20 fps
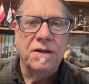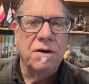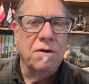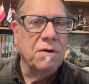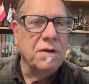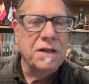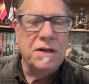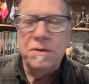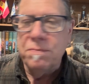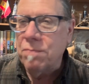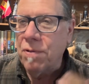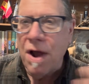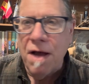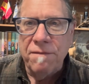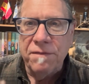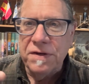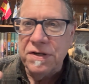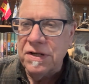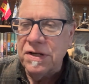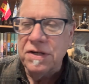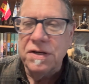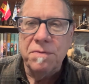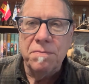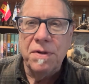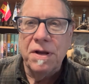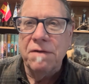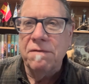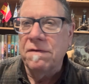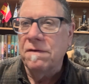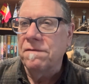All these prophecies are
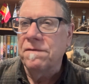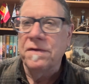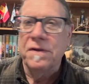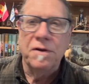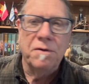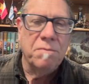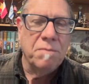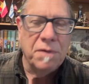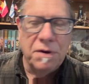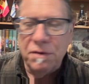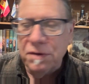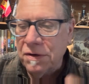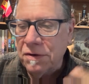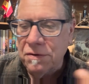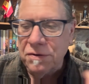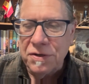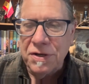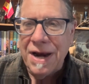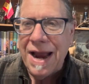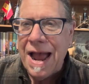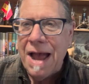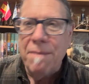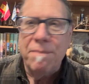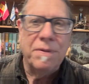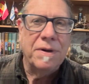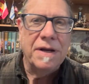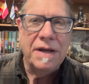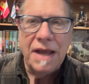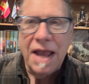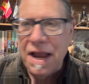being fulfilled. Miracles are
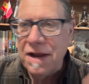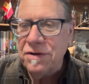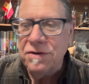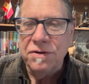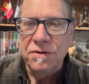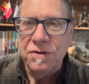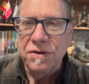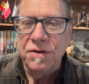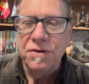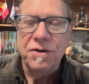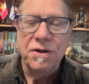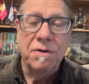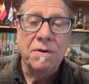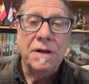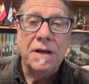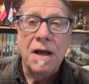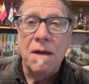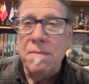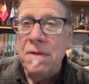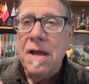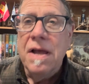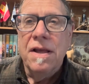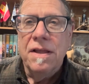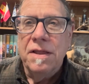happening. Angels are showing up.